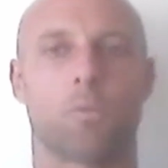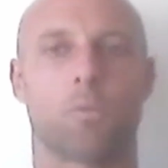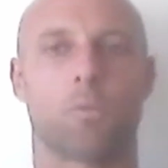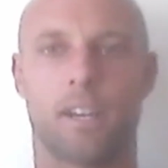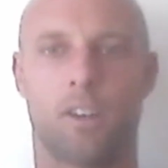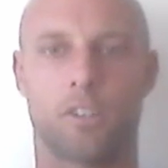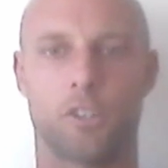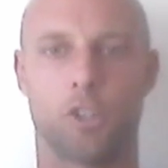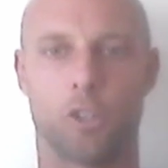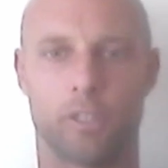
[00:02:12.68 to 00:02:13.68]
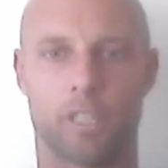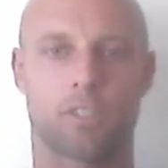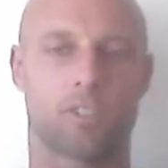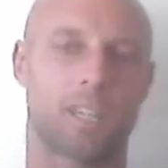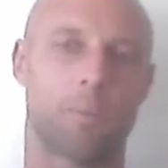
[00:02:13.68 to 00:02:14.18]
where they are
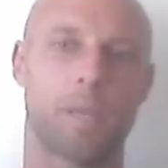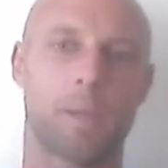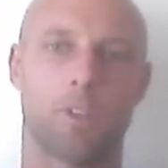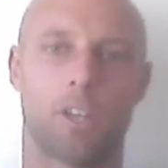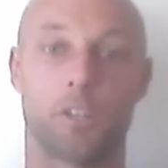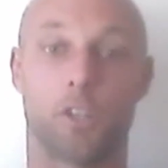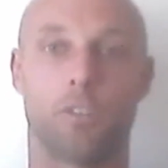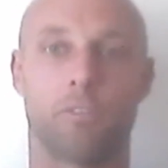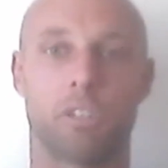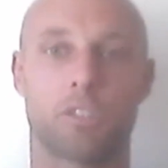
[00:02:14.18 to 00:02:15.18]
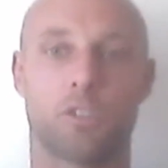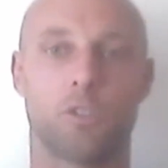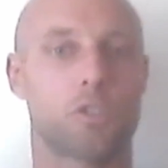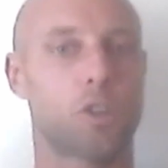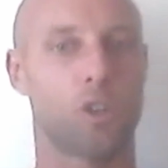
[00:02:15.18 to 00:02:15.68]
nervous. So some people are nervous
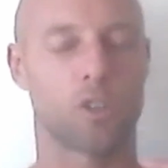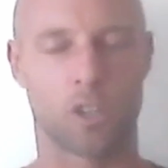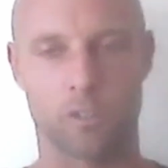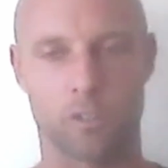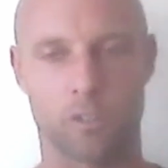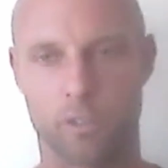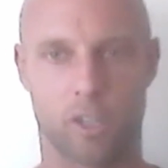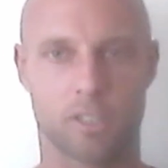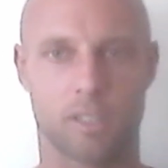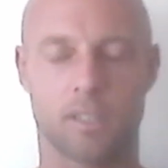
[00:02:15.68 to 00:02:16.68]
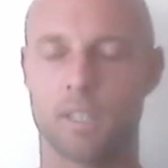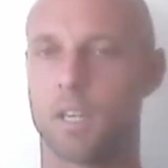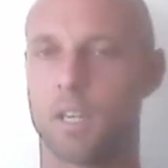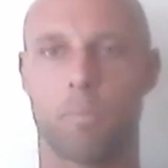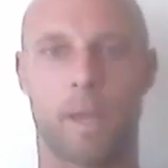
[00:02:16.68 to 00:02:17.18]
to turn over
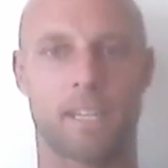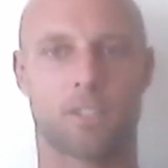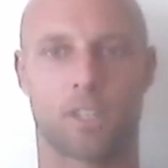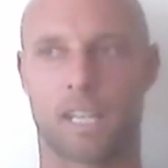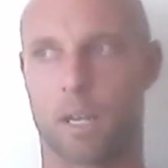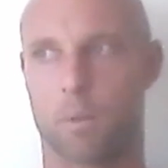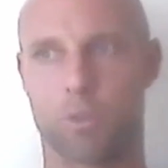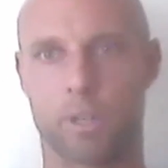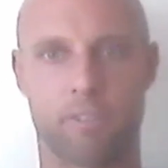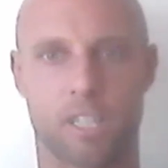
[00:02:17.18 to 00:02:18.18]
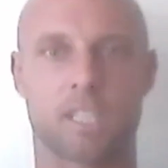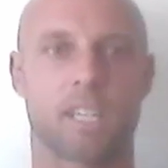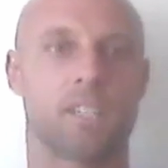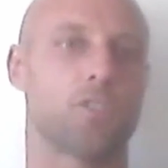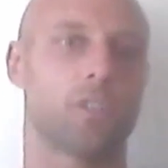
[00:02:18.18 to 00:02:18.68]
faster based on like a
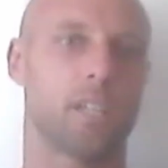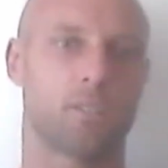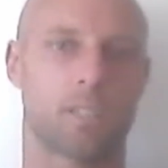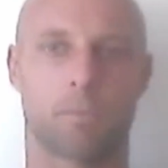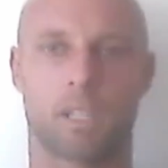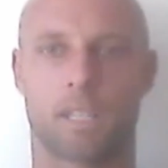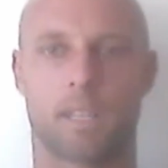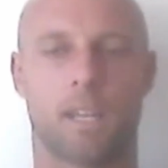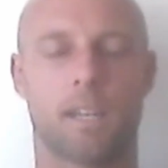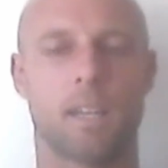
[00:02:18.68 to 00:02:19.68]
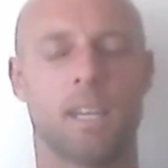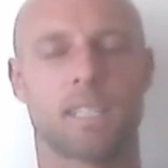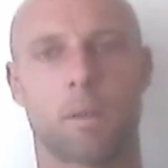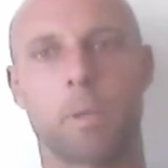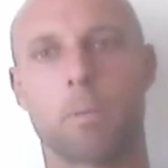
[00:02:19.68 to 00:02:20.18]
previous injury or something like that.
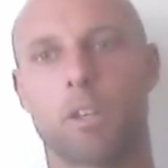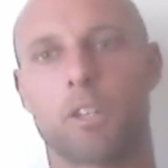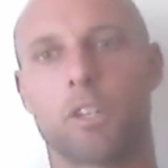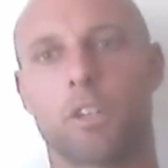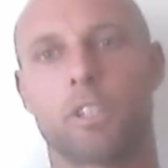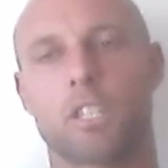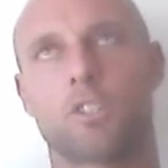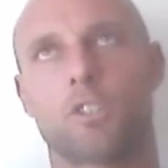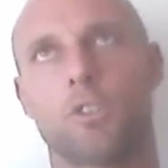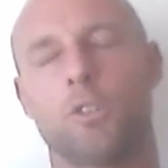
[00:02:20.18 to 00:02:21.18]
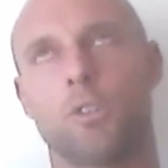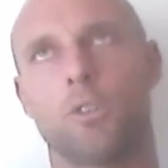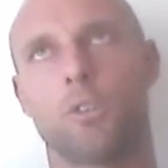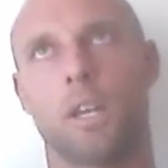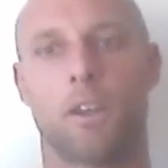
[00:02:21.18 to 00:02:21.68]
Some people are nervous
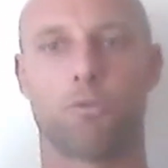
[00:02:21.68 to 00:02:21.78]
to